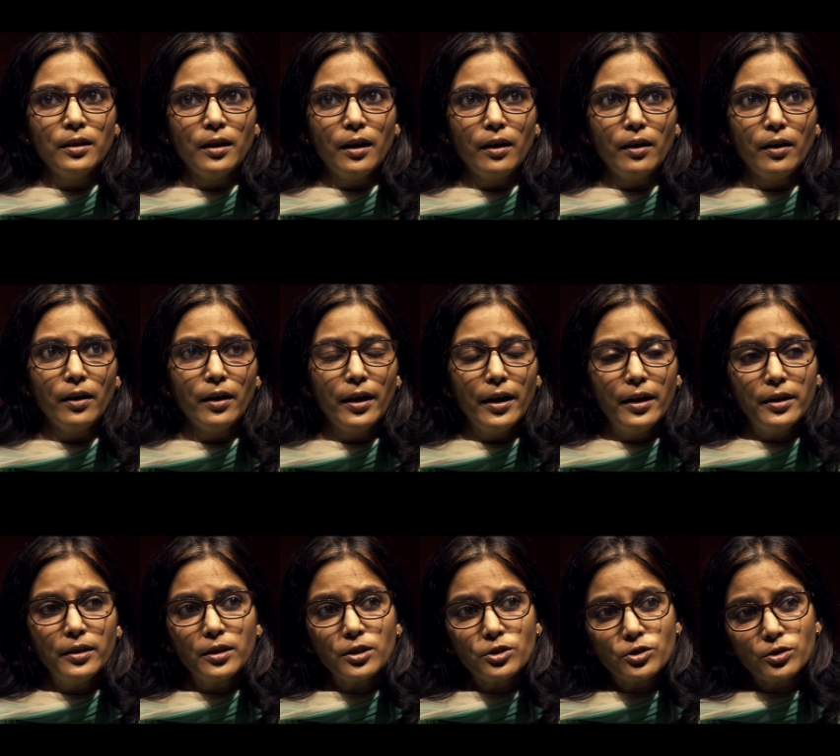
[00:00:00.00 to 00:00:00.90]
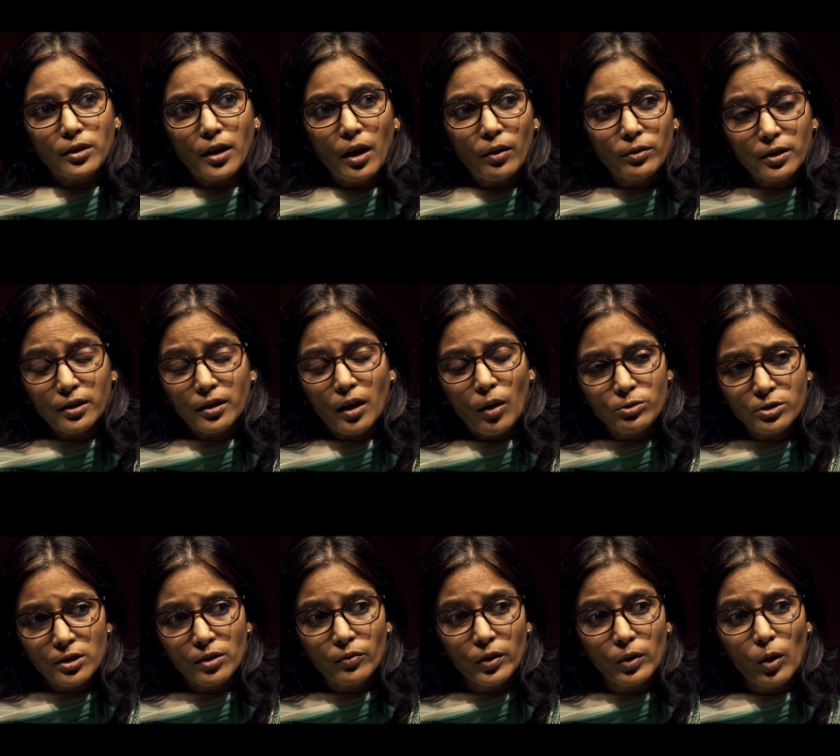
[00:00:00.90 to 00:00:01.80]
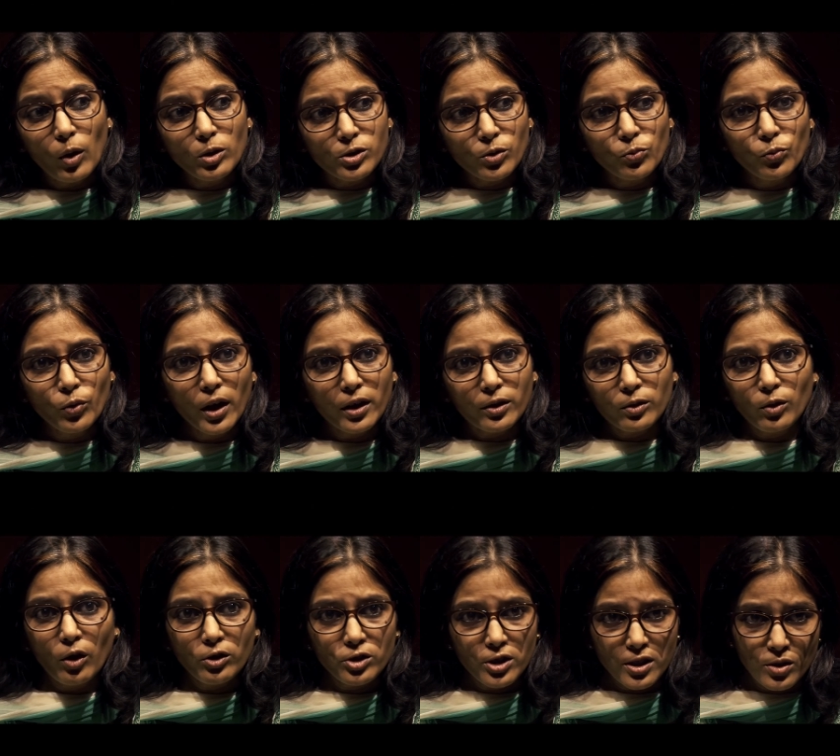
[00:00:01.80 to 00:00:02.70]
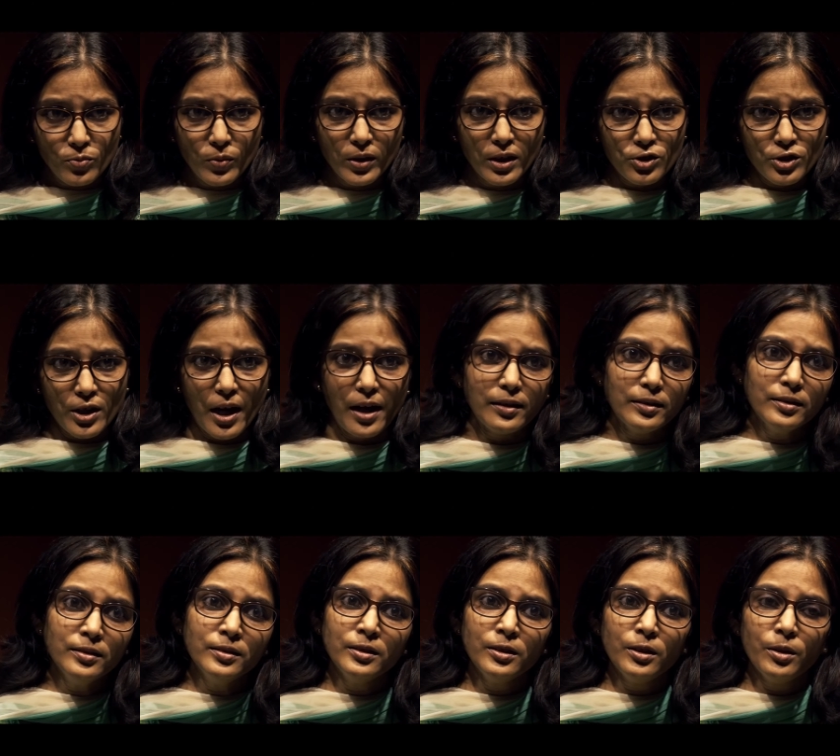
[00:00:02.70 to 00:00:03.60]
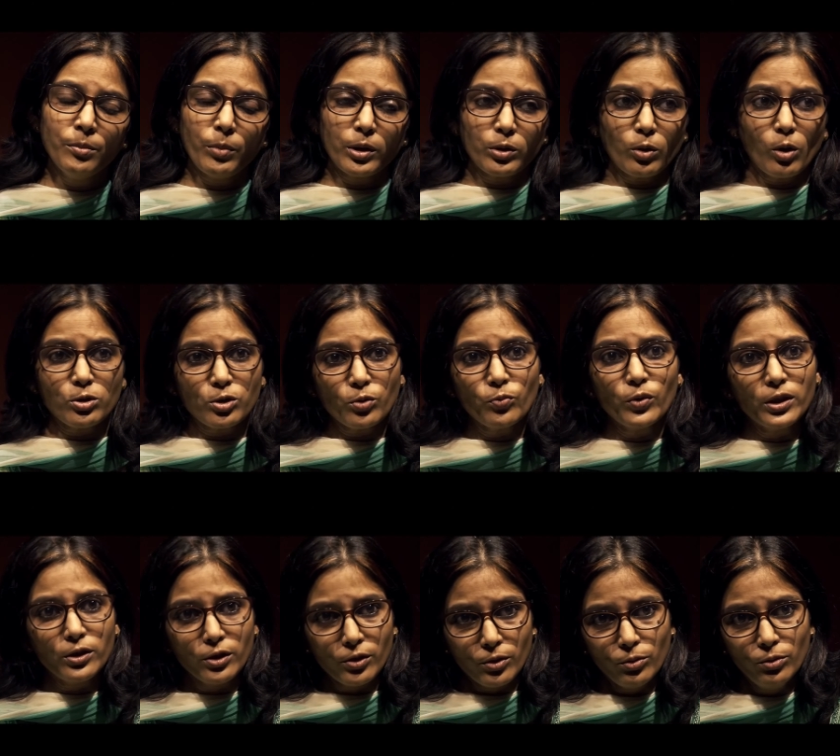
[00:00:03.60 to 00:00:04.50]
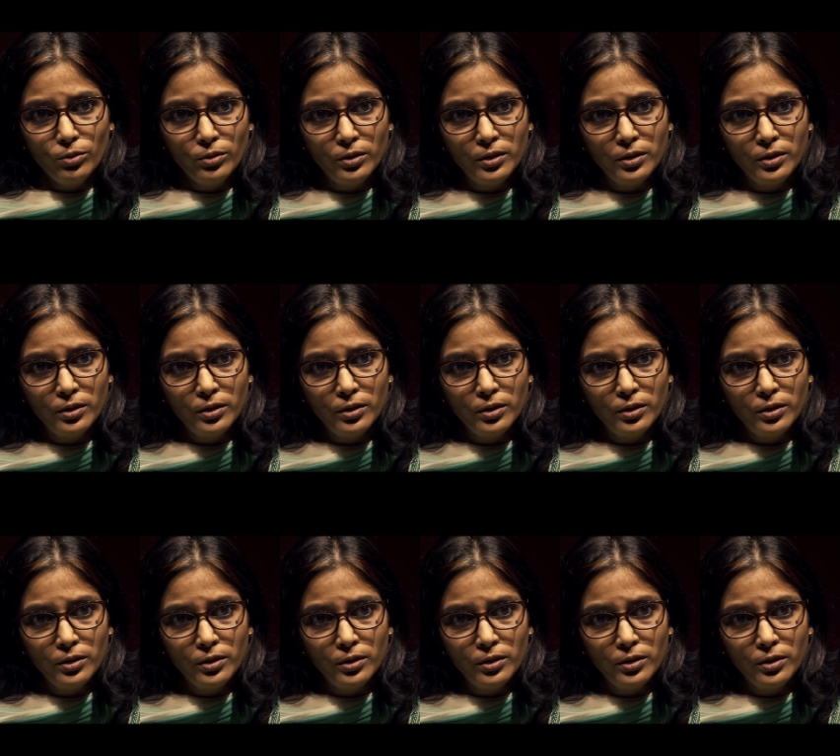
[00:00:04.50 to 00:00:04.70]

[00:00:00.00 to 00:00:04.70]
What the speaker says: The counselor will also work not just with the child but also with you.